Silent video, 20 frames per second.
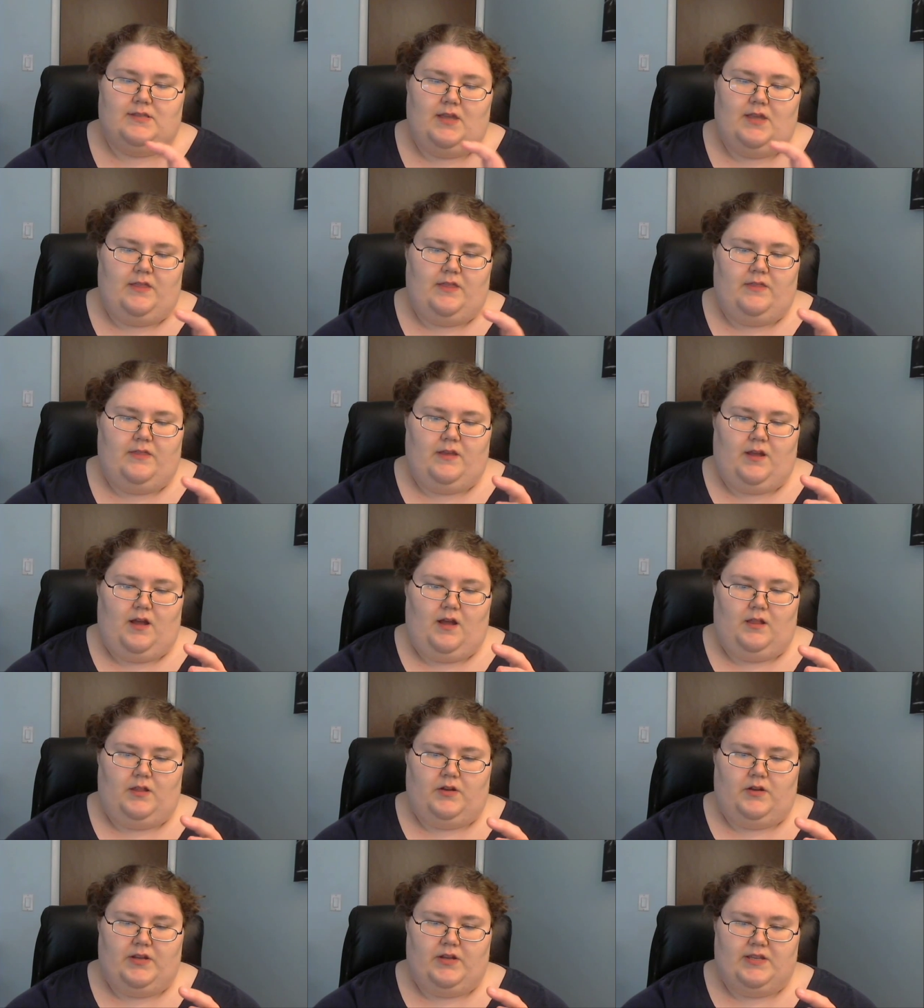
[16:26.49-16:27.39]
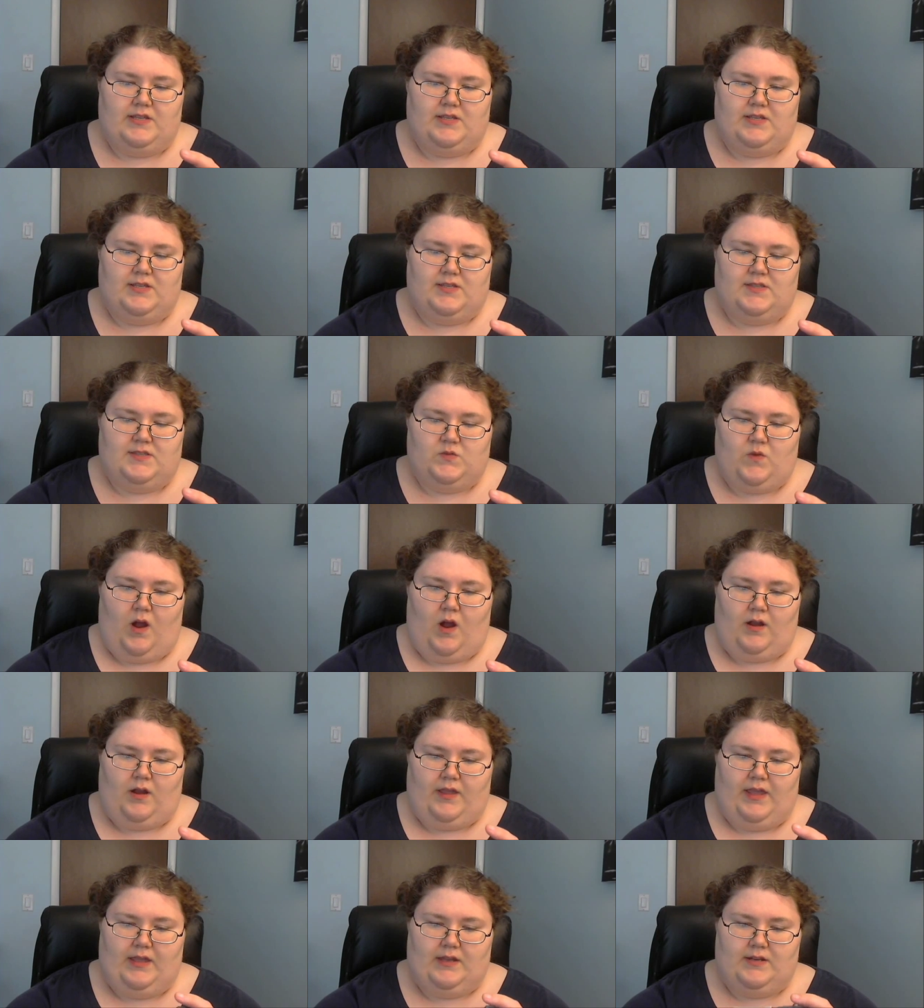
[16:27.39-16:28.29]
and the color is
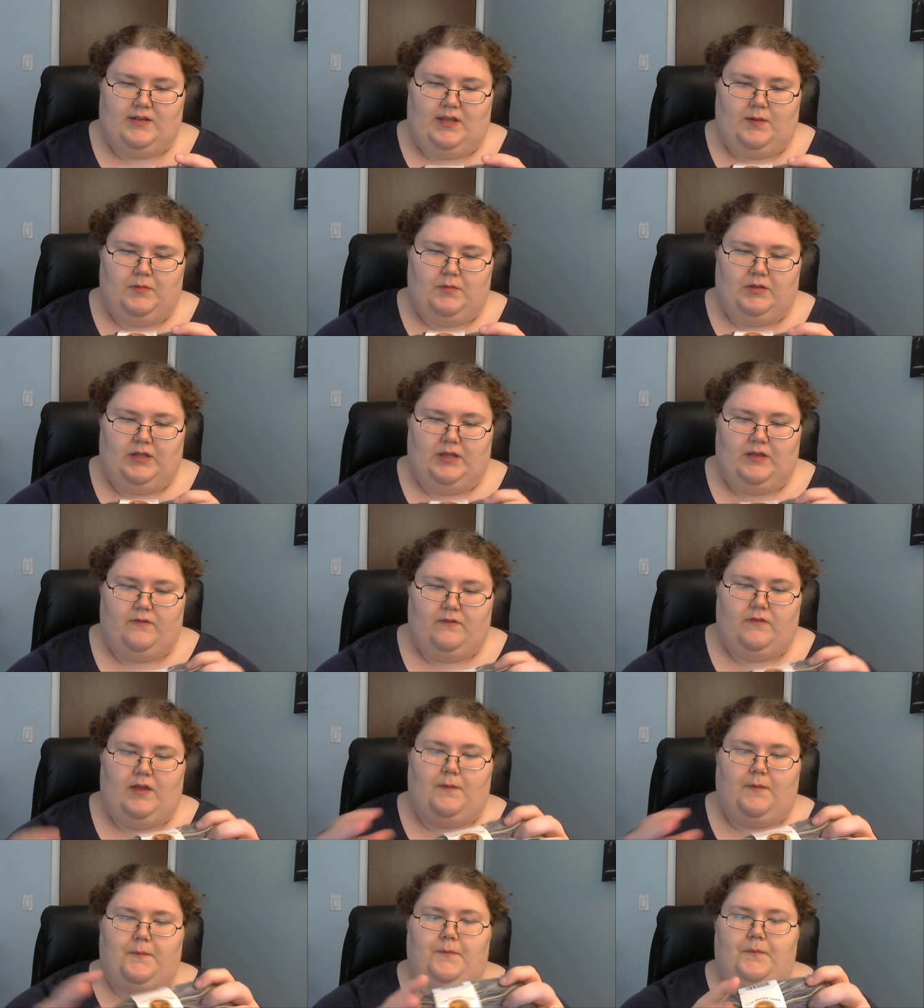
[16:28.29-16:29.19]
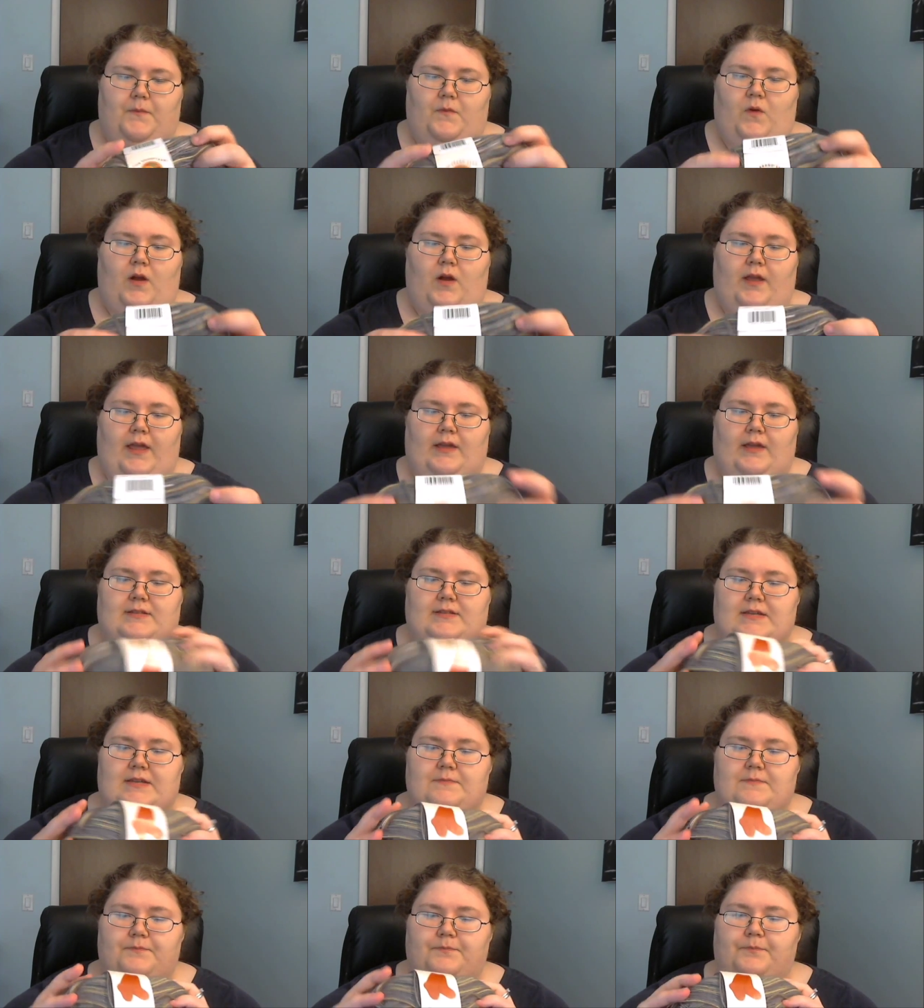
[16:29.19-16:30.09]
Rock Candy, I believe. Yep, Rock Candy.